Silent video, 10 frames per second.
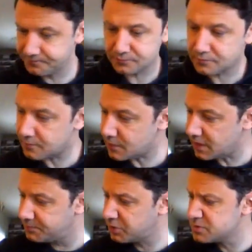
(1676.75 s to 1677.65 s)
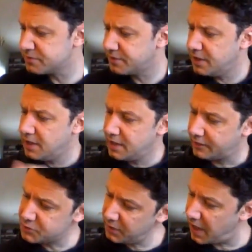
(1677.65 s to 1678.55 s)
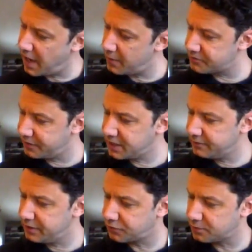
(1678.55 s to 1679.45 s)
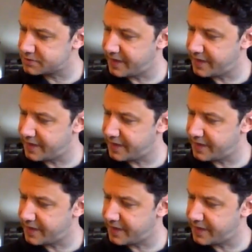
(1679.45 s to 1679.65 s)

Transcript: In terms of, now this one, I was thinking of it in terms of